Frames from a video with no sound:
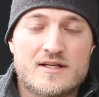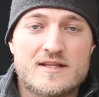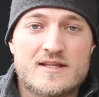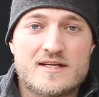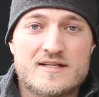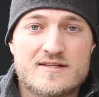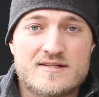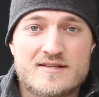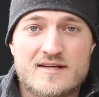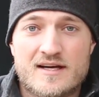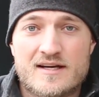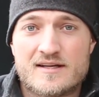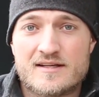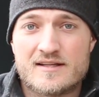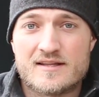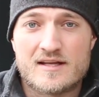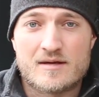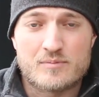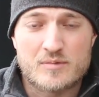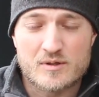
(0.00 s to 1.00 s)
They
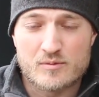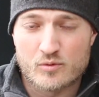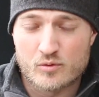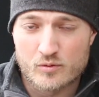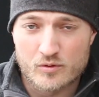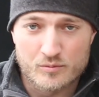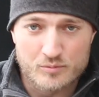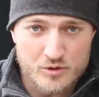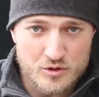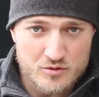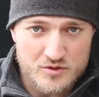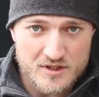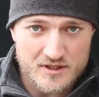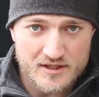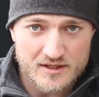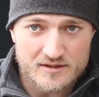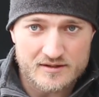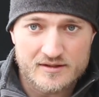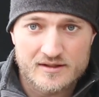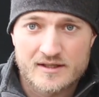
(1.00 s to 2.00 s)
cited that people were
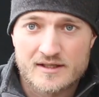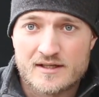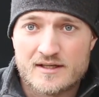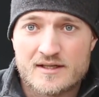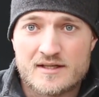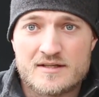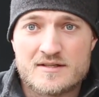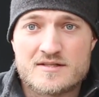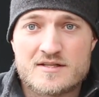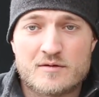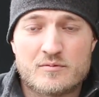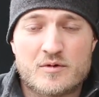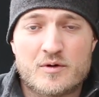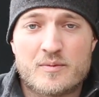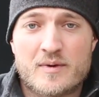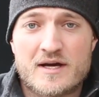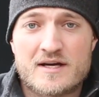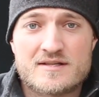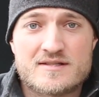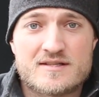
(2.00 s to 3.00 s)
abusing it in some
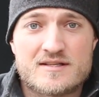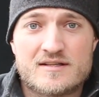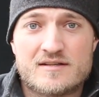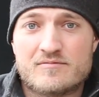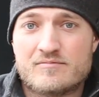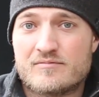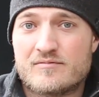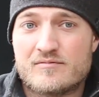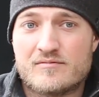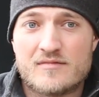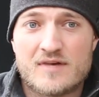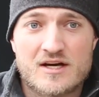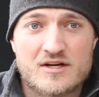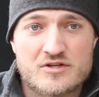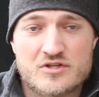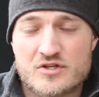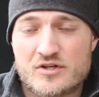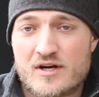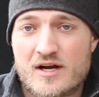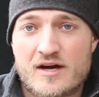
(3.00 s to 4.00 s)
capacity.
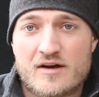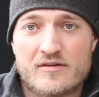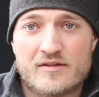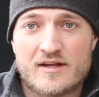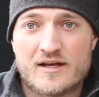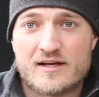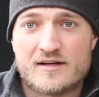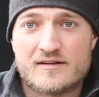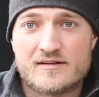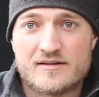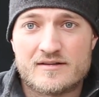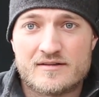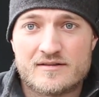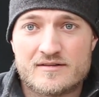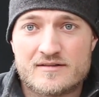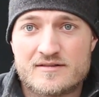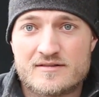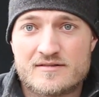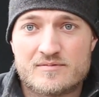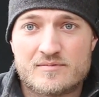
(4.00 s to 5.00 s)
Not sure how that
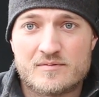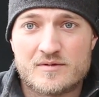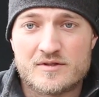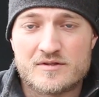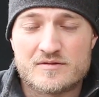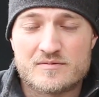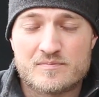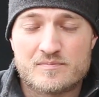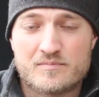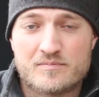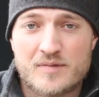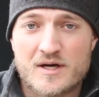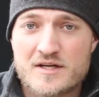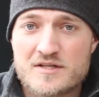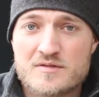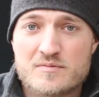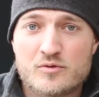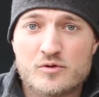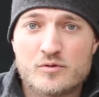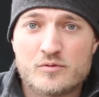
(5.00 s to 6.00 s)
is
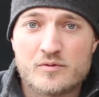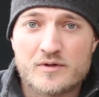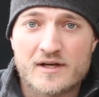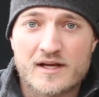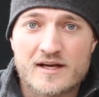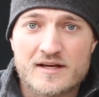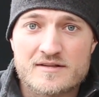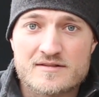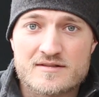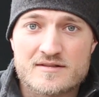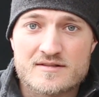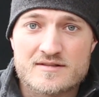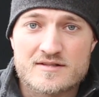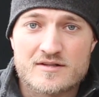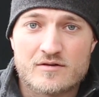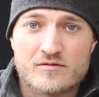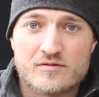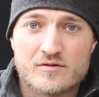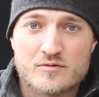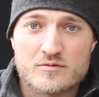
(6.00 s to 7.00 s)
possible when, as the
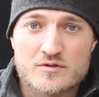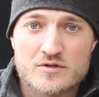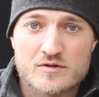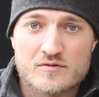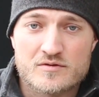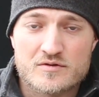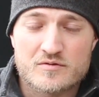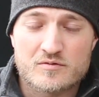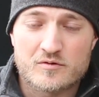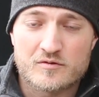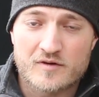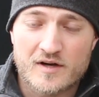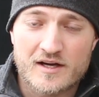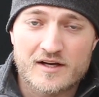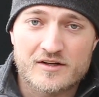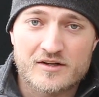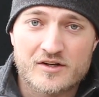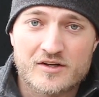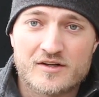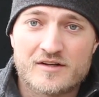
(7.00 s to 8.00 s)
cell phone service
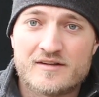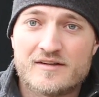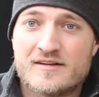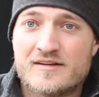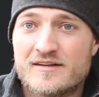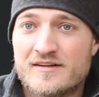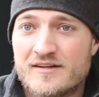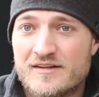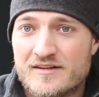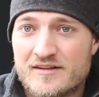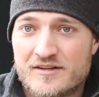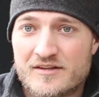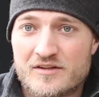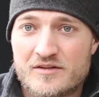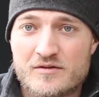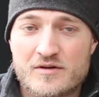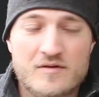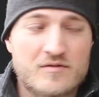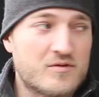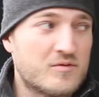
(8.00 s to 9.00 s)
provider,
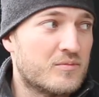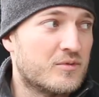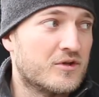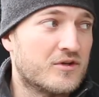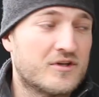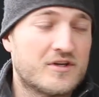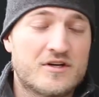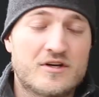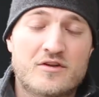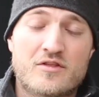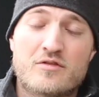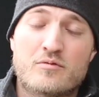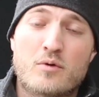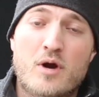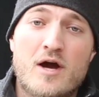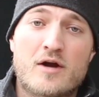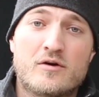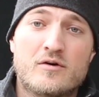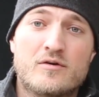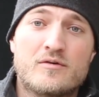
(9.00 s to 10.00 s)
you have the ability to
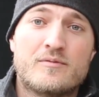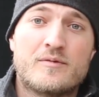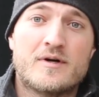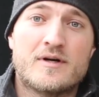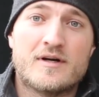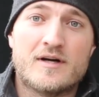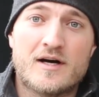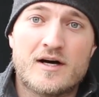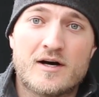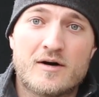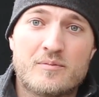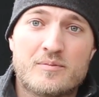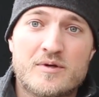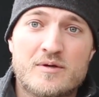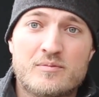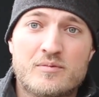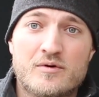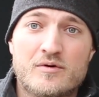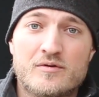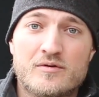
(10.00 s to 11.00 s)
throttle
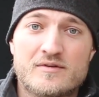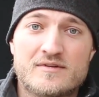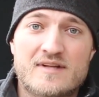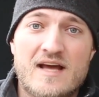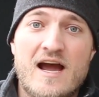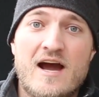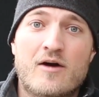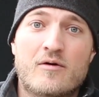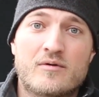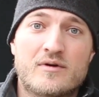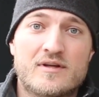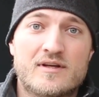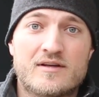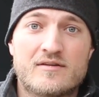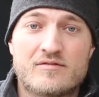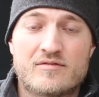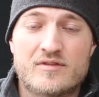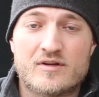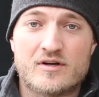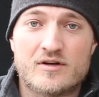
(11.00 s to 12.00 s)
people down
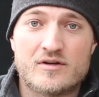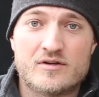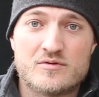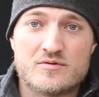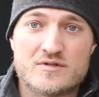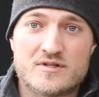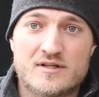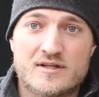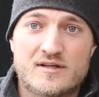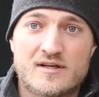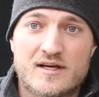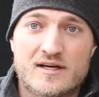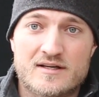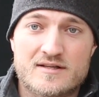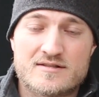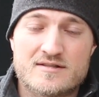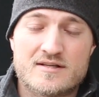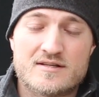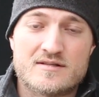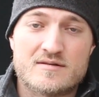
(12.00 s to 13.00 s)
if they're using an
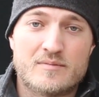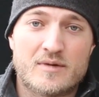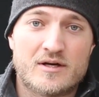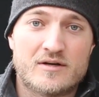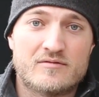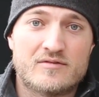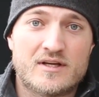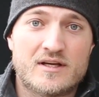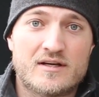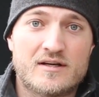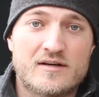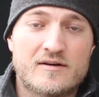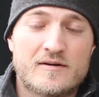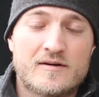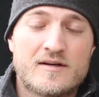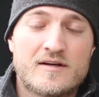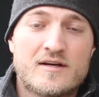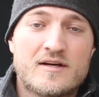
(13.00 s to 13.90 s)
excess amount of data.